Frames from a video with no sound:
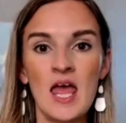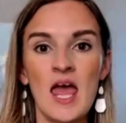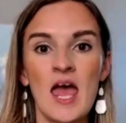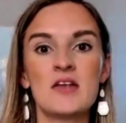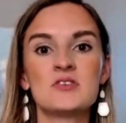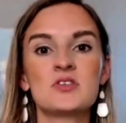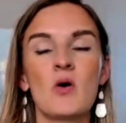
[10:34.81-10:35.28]

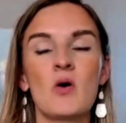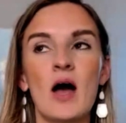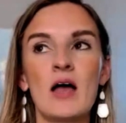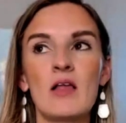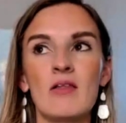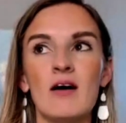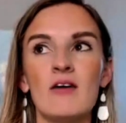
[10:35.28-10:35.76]
And so
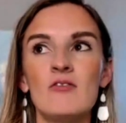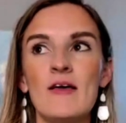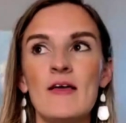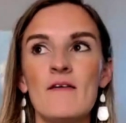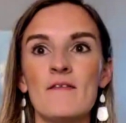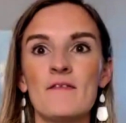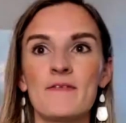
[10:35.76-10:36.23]
I love
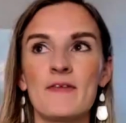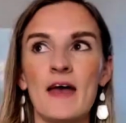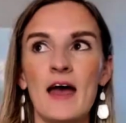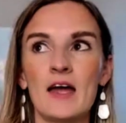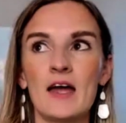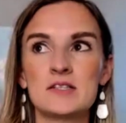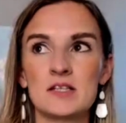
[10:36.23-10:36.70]
it
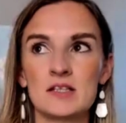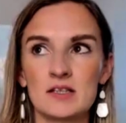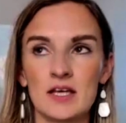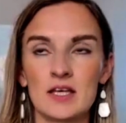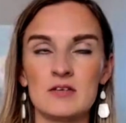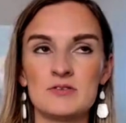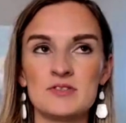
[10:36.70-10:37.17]
that,
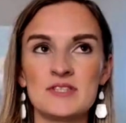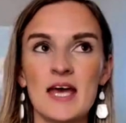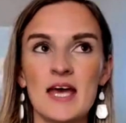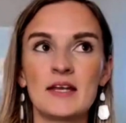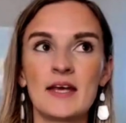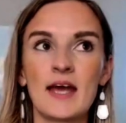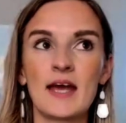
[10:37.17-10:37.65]
like you
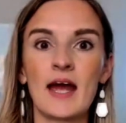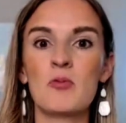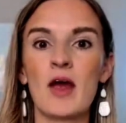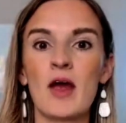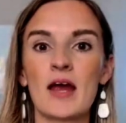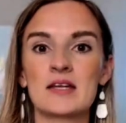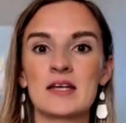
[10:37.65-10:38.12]
said,
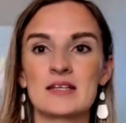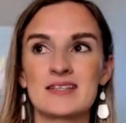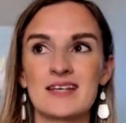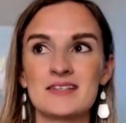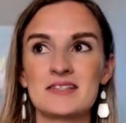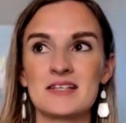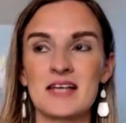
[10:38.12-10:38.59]
chiropractic
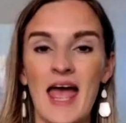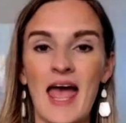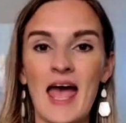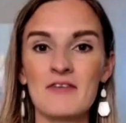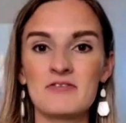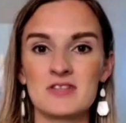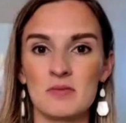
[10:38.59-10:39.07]
doesn't
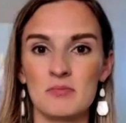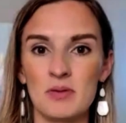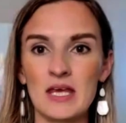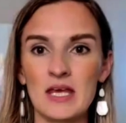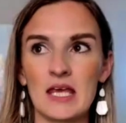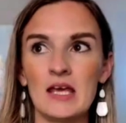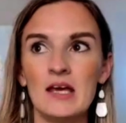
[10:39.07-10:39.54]
have to
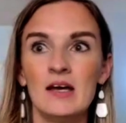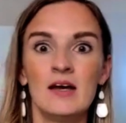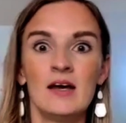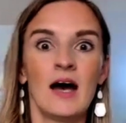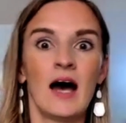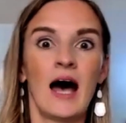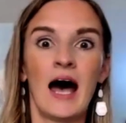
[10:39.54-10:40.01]
be
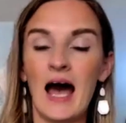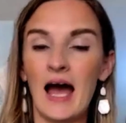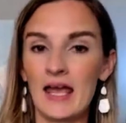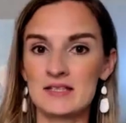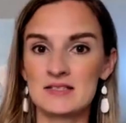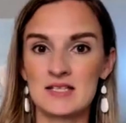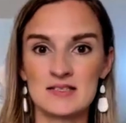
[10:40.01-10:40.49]
a
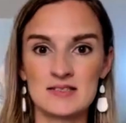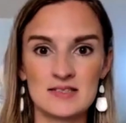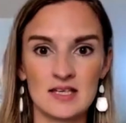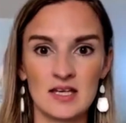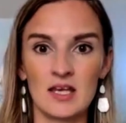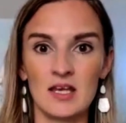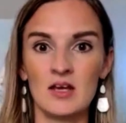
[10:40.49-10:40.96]
high
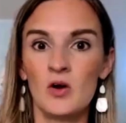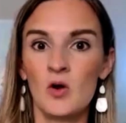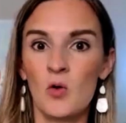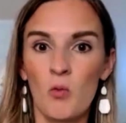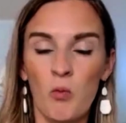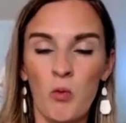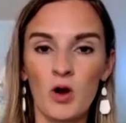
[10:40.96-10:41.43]
intensity
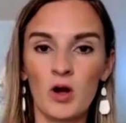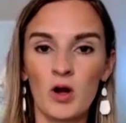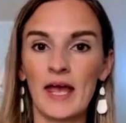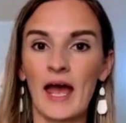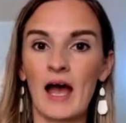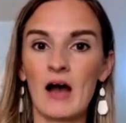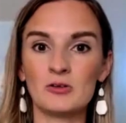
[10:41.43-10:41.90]

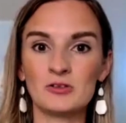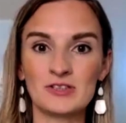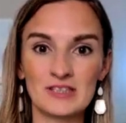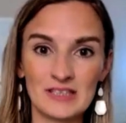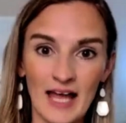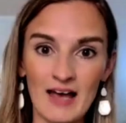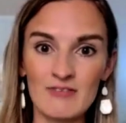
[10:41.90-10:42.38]
workout
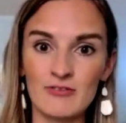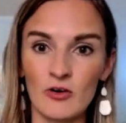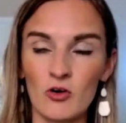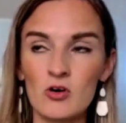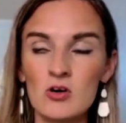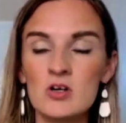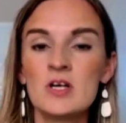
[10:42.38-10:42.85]

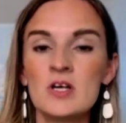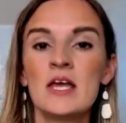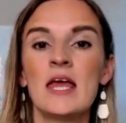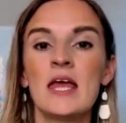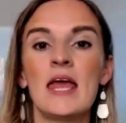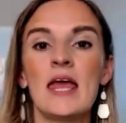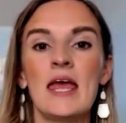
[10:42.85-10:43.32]
level.
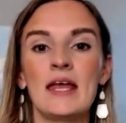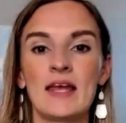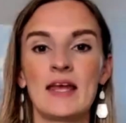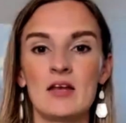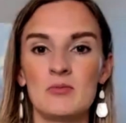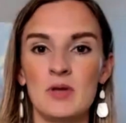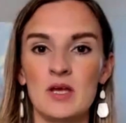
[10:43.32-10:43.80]
It
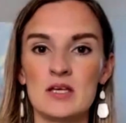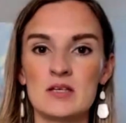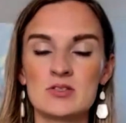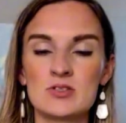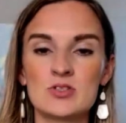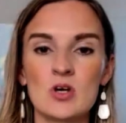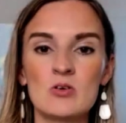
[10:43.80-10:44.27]
can be
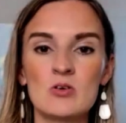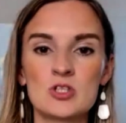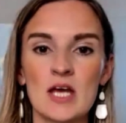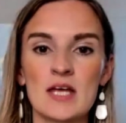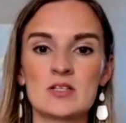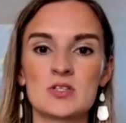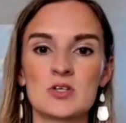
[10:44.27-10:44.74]
so
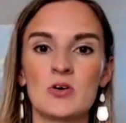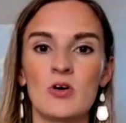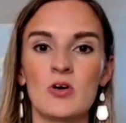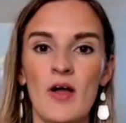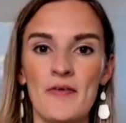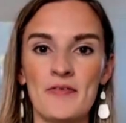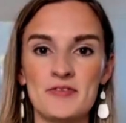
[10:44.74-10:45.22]

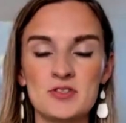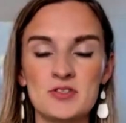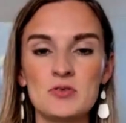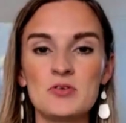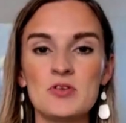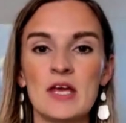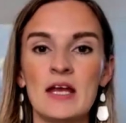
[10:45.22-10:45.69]
gentle and
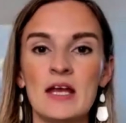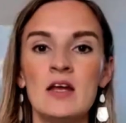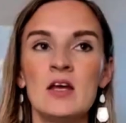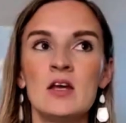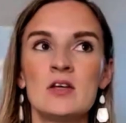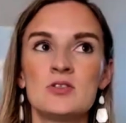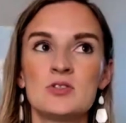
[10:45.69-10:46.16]
soothing
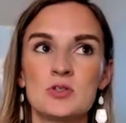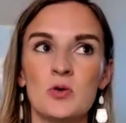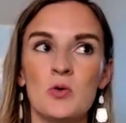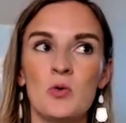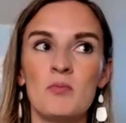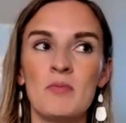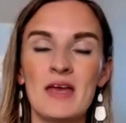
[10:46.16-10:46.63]

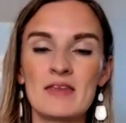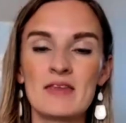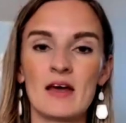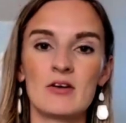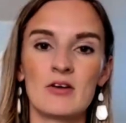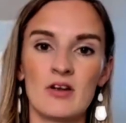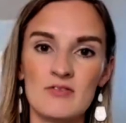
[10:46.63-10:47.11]
to make
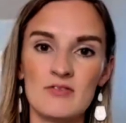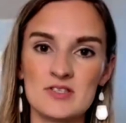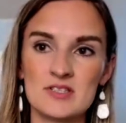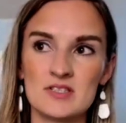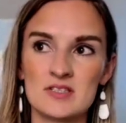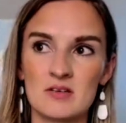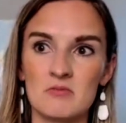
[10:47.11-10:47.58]
that nervous
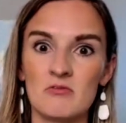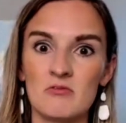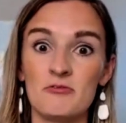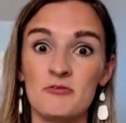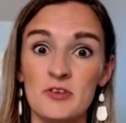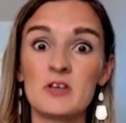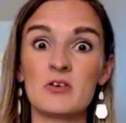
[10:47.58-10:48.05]
system
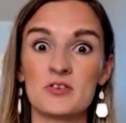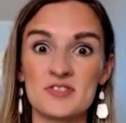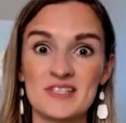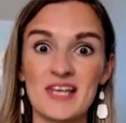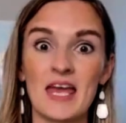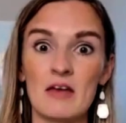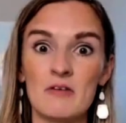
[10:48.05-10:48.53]
feel
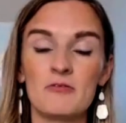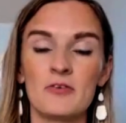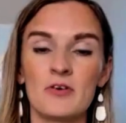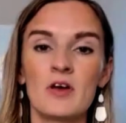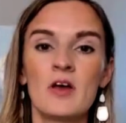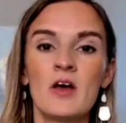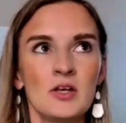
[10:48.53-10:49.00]
safe.
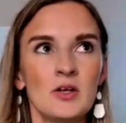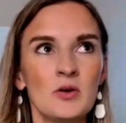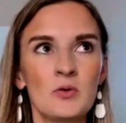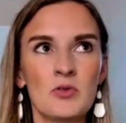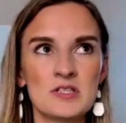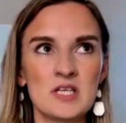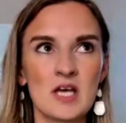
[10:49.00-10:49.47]

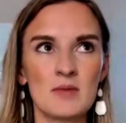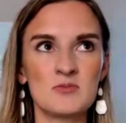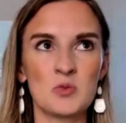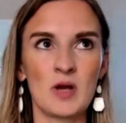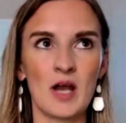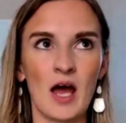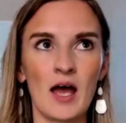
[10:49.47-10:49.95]
The times
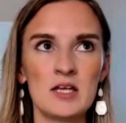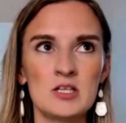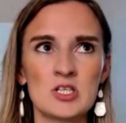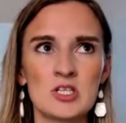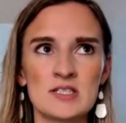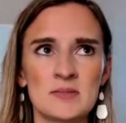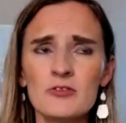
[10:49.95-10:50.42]
when I
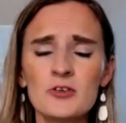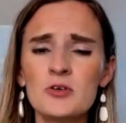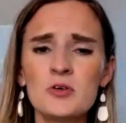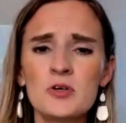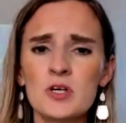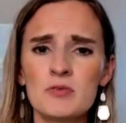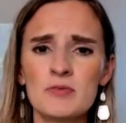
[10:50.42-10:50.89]
just, for
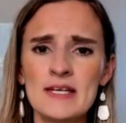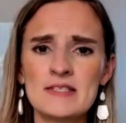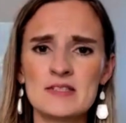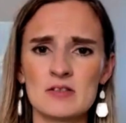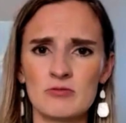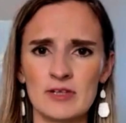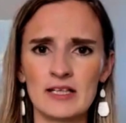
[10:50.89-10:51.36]
no good
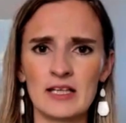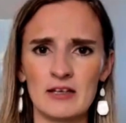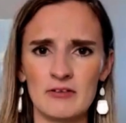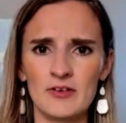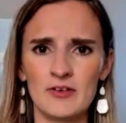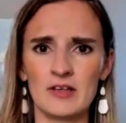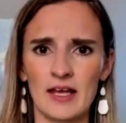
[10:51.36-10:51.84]
reason, really
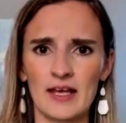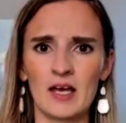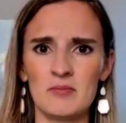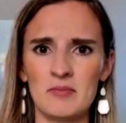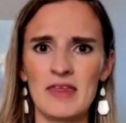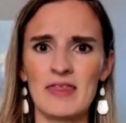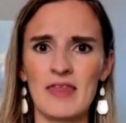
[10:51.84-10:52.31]
feel like
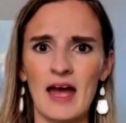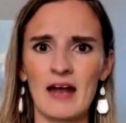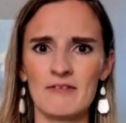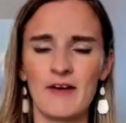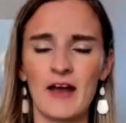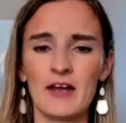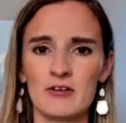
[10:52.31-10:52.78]
I'm in
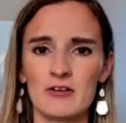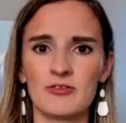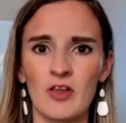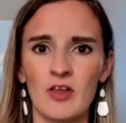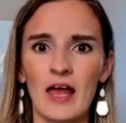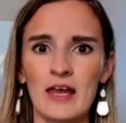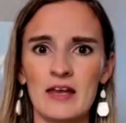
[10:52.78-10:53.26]
that fight or
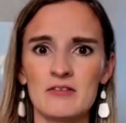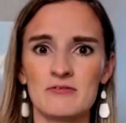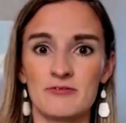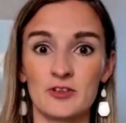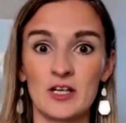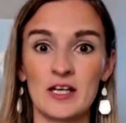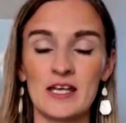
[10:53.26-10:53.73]
flight
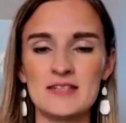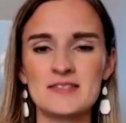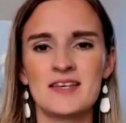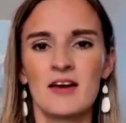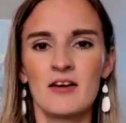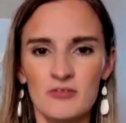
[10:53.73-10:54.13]
freeze.